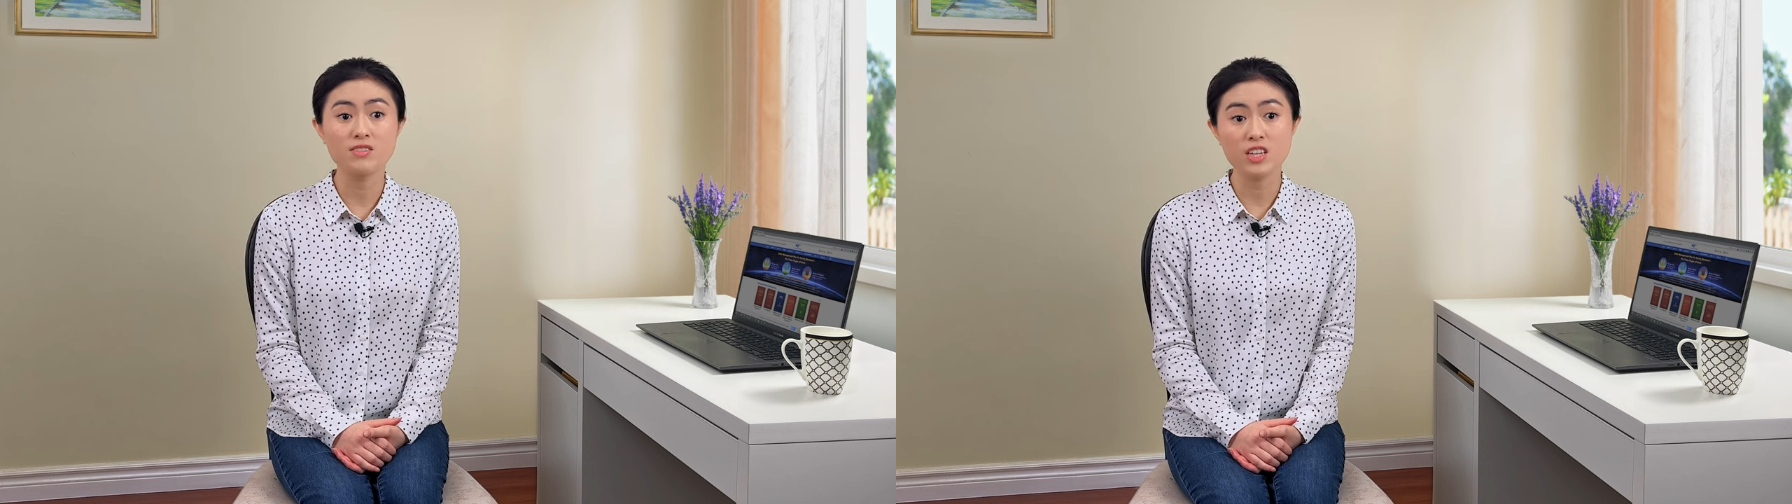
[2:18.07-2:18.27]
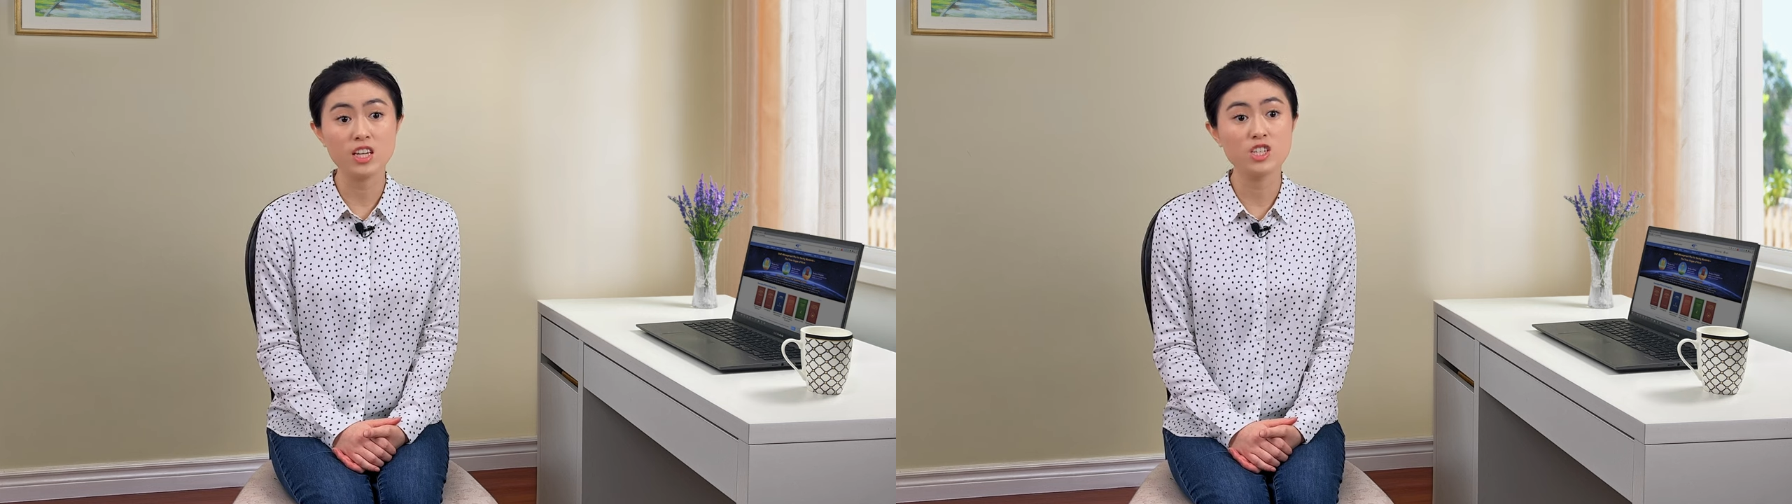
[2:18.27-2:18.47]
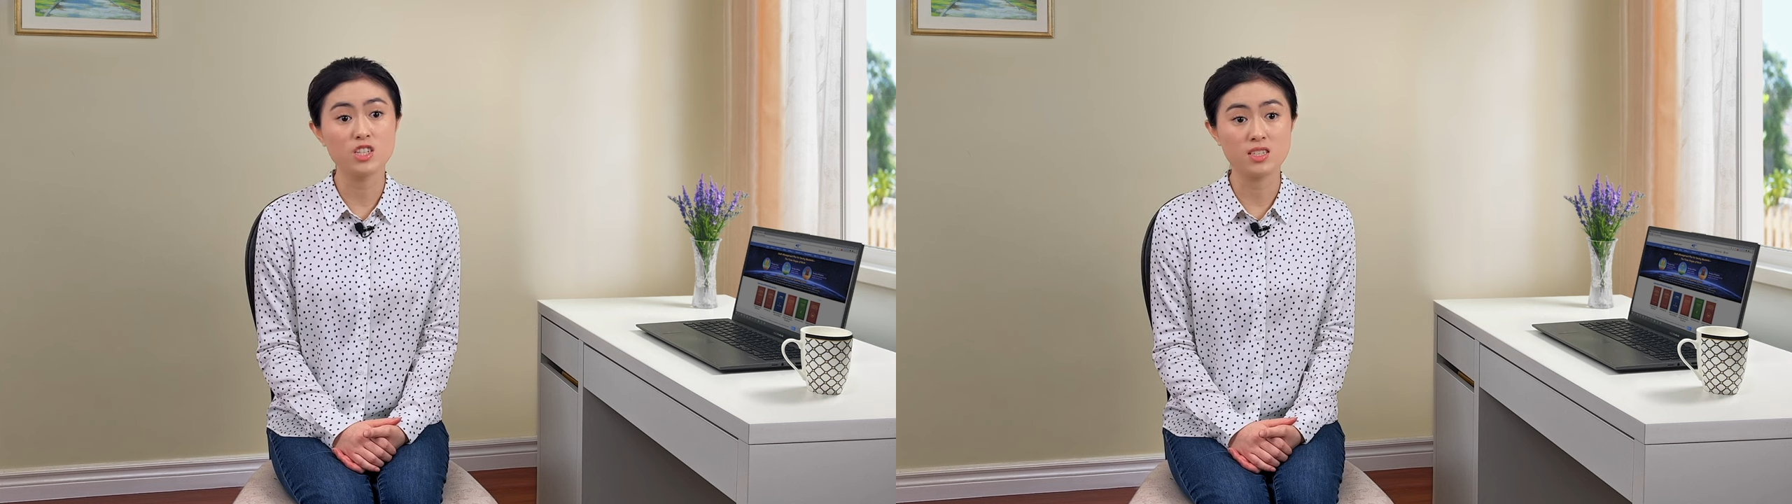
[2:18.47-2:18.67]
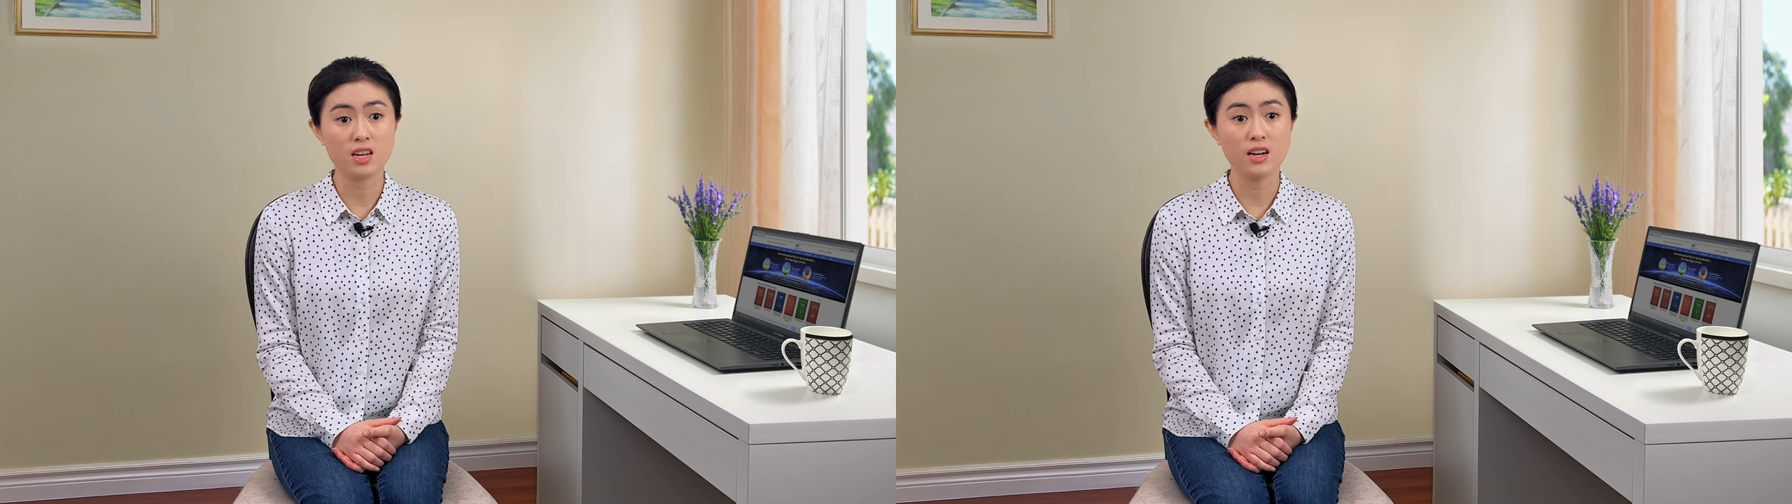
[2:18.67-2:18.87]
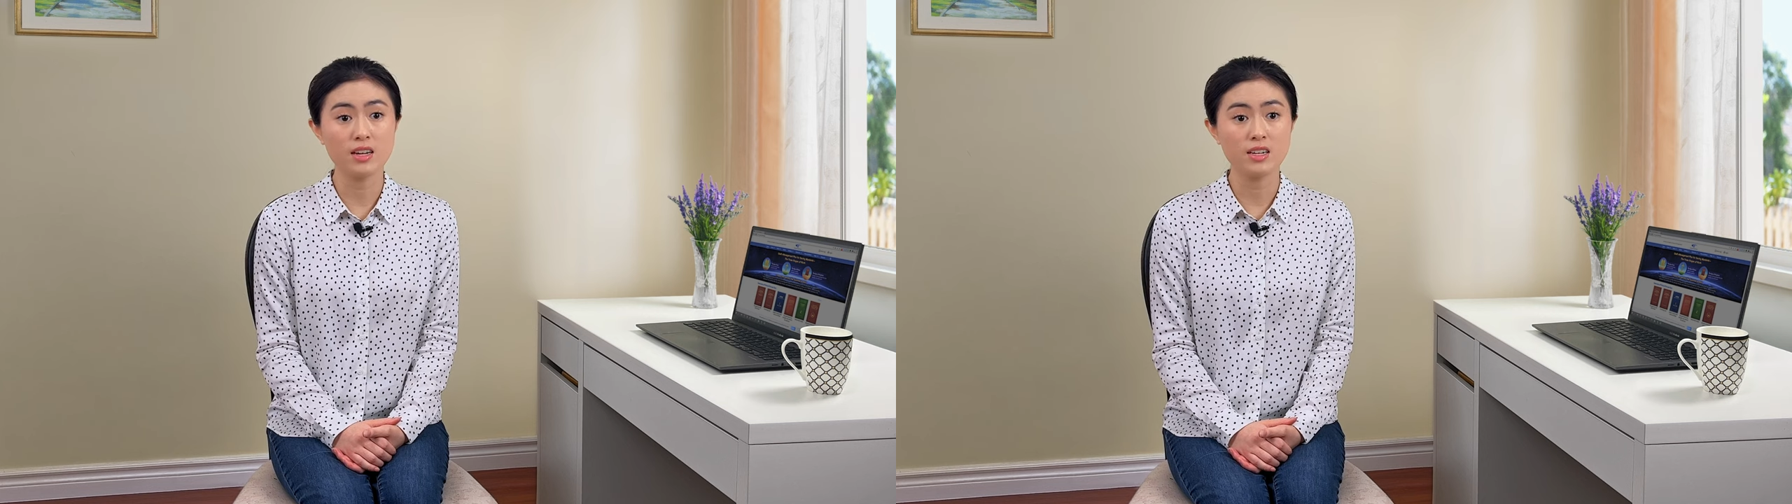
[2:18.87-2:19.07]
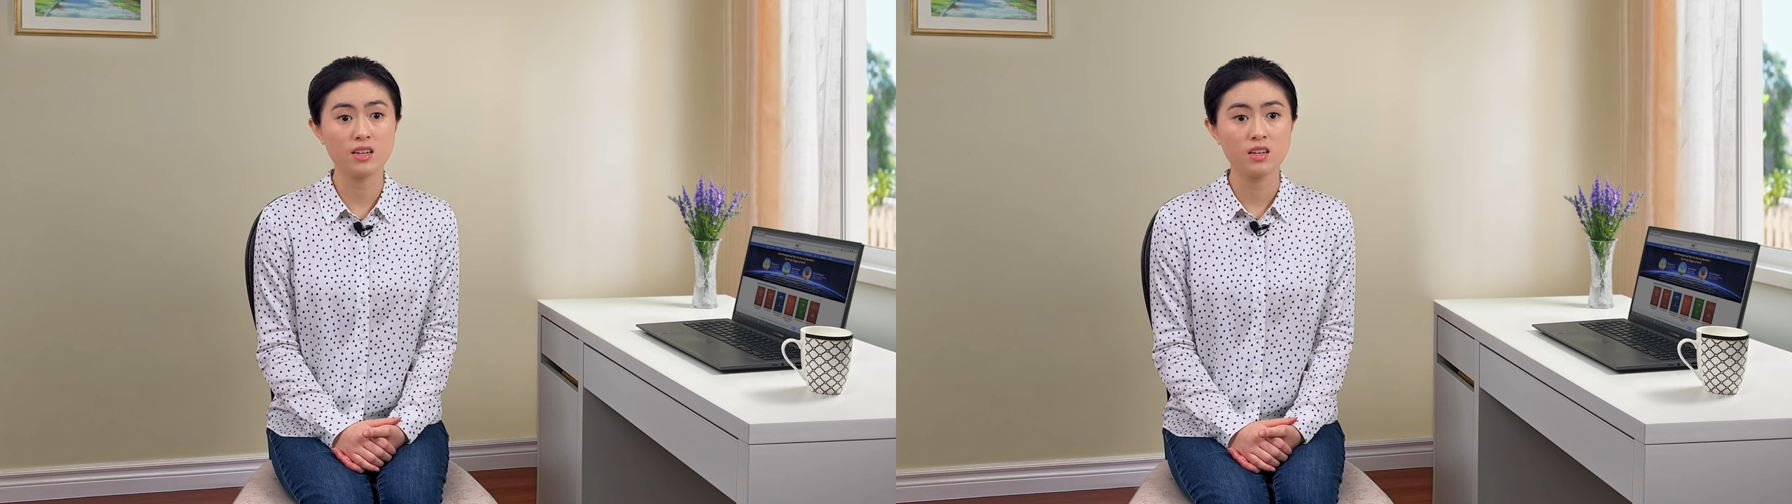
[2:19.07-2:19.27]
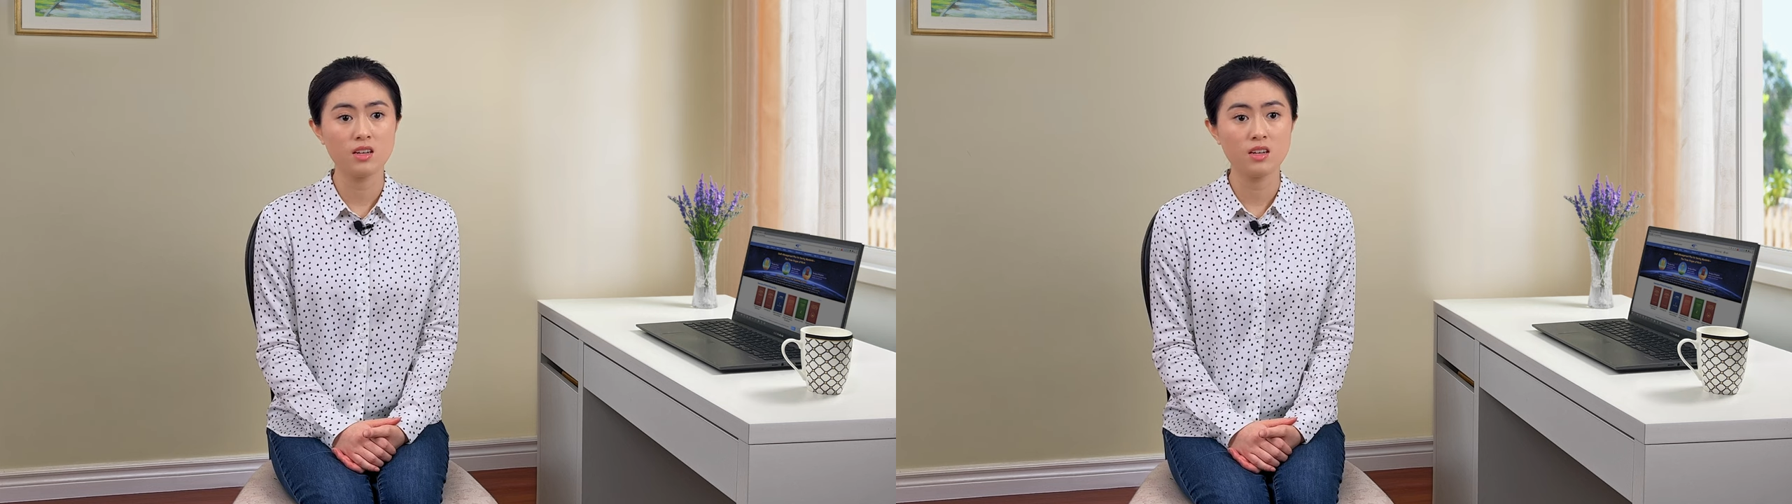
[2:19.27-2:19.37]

of each design